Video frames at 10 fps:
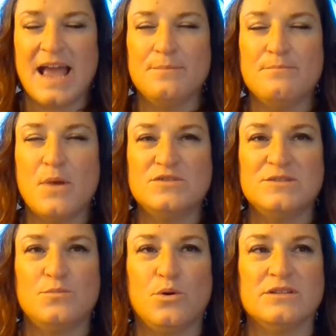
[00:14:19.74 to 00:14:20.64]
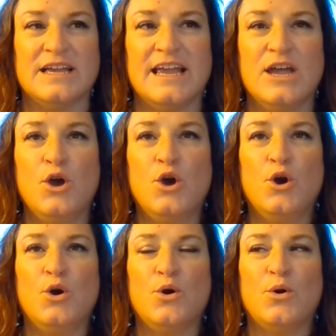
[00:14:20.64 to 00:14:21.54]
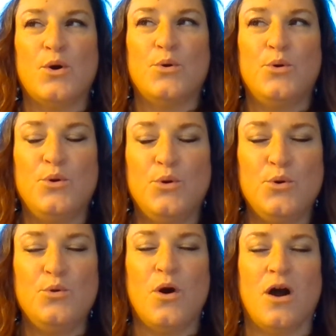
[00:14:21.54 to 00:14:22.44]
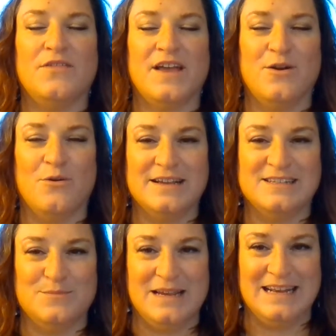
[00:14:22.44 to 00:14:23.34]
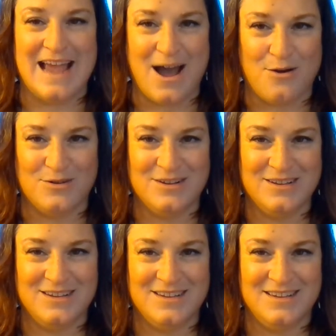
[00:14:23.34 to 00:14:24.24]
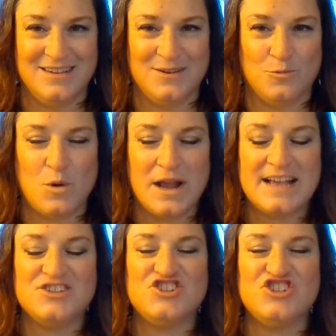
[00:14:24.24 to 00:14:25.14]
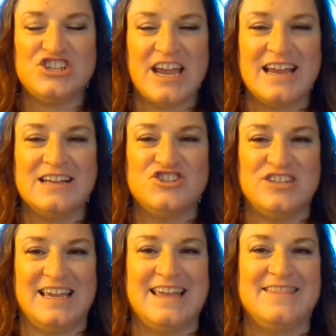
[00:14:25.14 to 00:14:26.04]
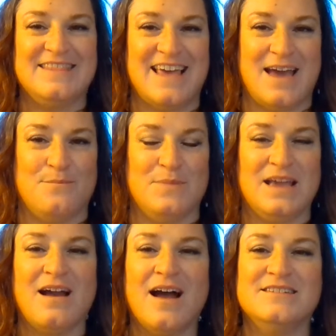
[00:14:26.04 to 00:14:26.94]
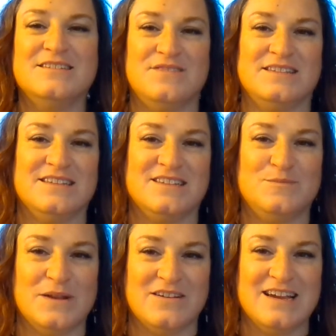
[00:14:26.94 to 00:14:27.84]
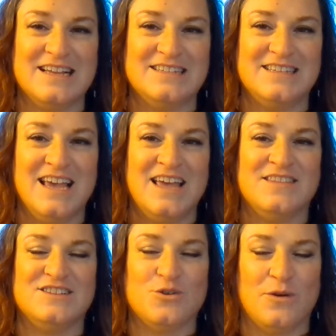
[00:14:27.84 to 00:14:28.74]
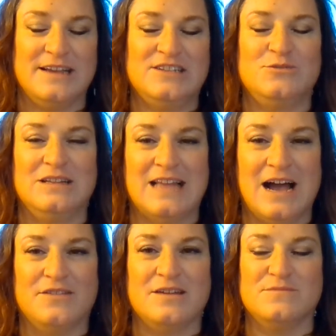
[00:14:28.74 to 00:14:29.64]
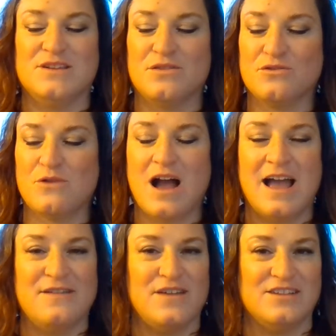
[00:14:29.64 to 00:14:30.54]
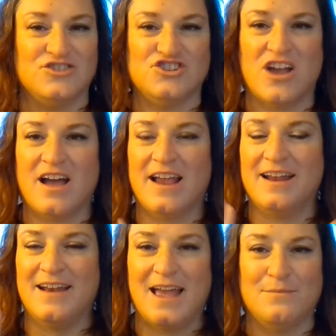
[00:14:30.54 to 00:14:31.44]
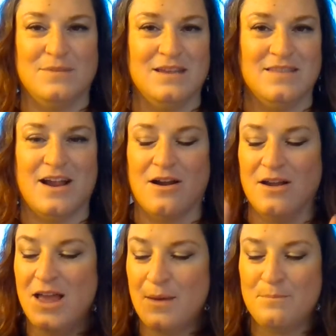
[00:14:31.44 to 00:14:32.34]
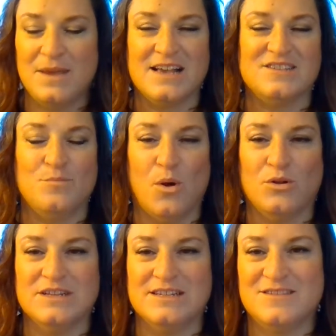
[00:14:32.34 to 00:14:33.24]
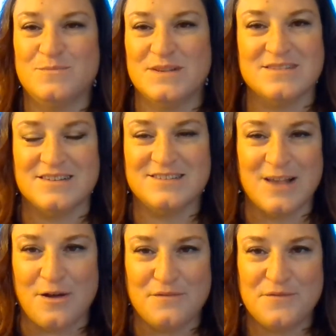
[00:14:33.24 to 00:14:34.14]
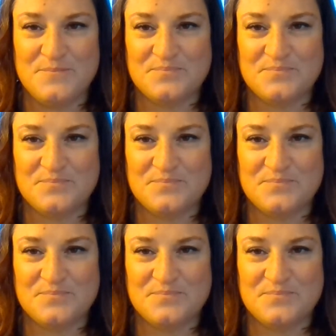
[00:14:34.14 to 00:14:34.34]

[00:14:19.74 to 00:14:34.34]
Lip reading: And most importantly, who are they going to be now? What has changed in them because of this experience that's going to allow them to thrive and shine and be their biggest, boldest business self?